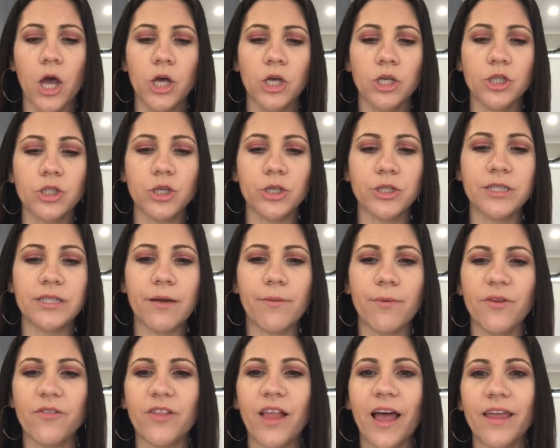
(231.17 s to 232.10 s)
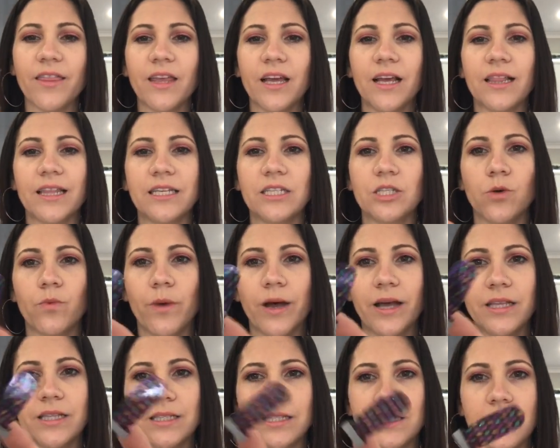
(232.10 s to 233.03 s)
So some of like the glitter
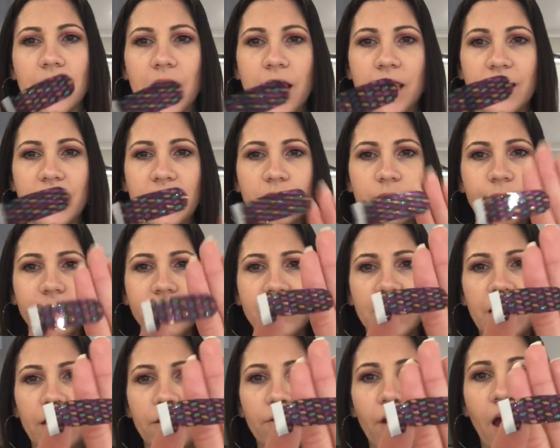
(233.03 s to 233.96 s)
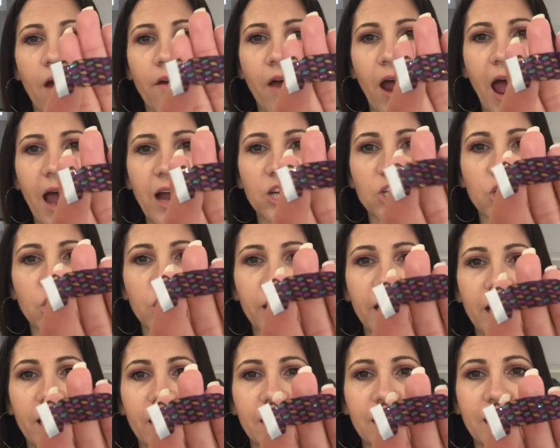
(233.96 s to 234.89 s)
ones, these ones here are actually
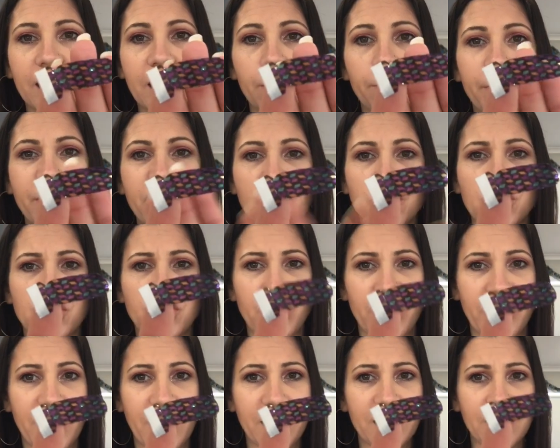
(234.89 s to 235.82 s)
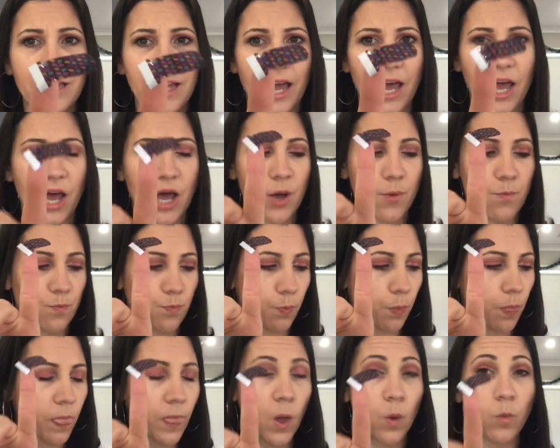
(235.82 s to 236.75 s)
a little bit sheer,
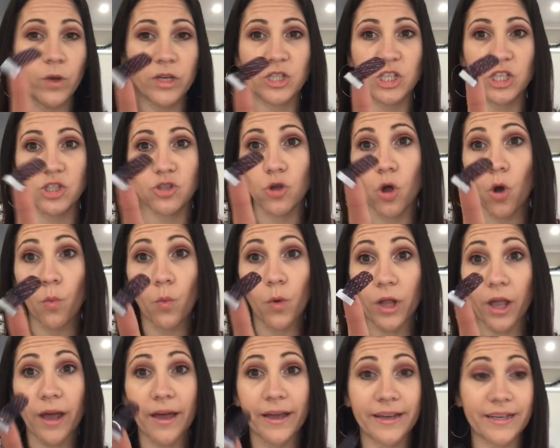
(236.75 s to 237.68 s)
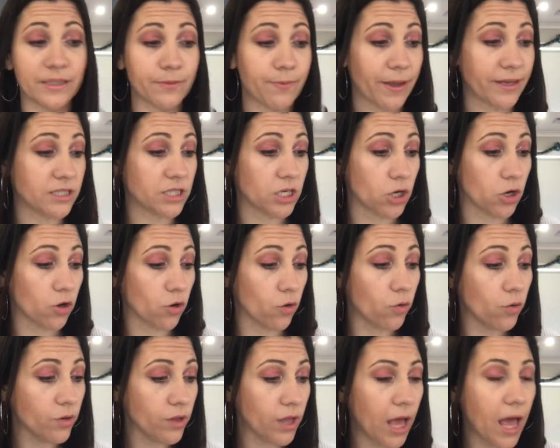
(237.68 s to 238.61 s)
which is not what I expected at
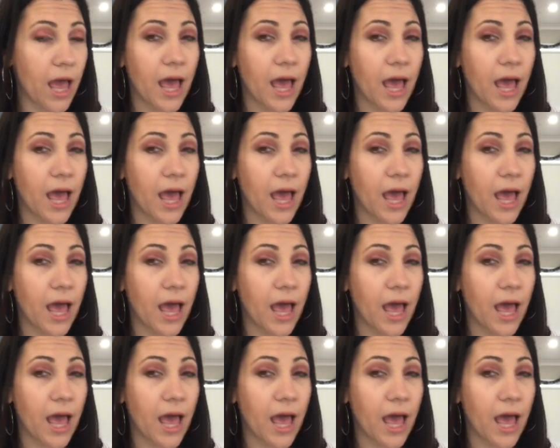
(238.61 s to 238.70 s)
all.